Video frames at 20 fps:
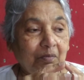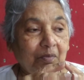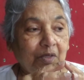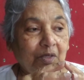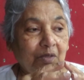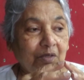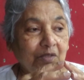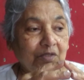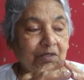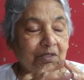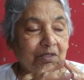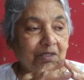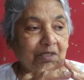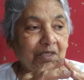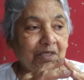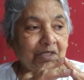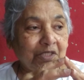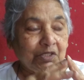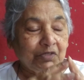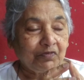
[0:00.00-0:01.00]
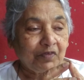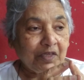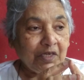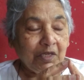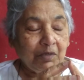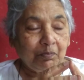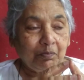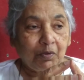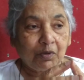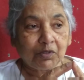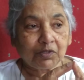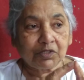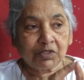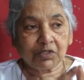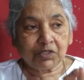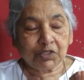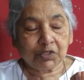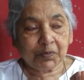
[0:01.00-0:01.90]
Because it is very important,